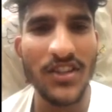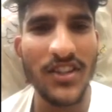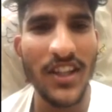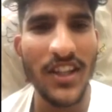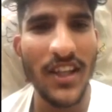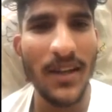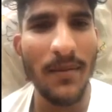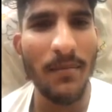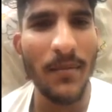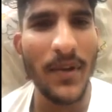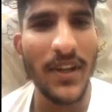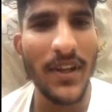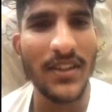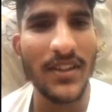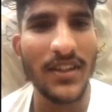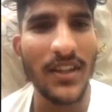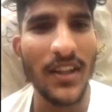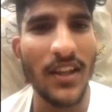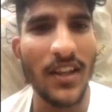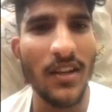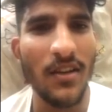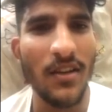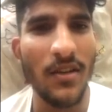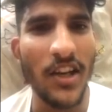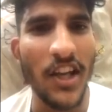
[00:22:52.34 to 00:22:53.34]
they mix
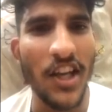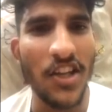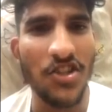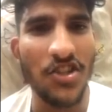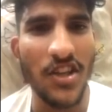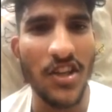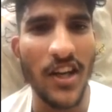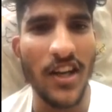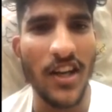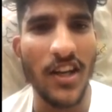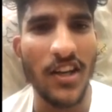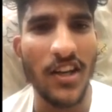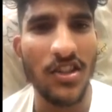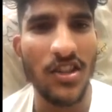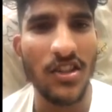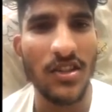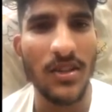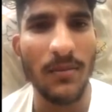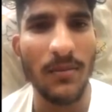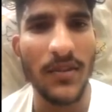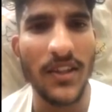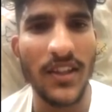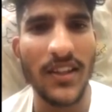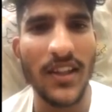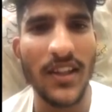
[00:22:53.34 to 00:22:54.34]
in nature energy,
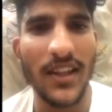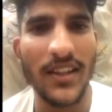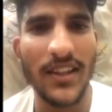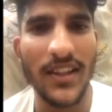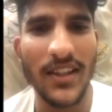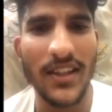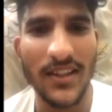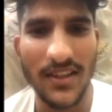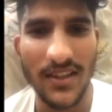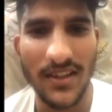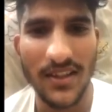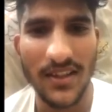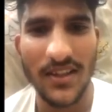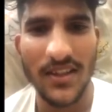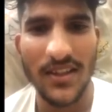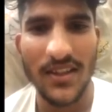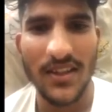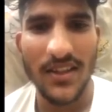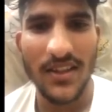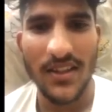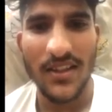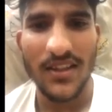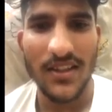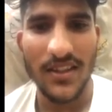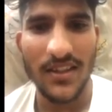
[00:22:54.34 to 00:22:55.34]
something like that.
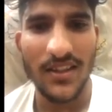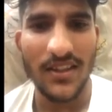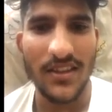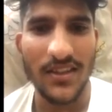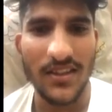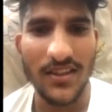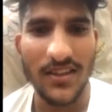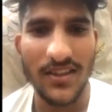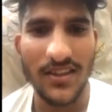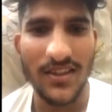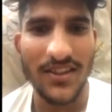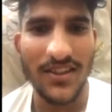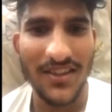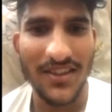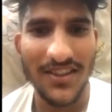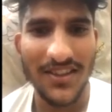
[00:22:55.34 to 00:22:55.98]
Yes.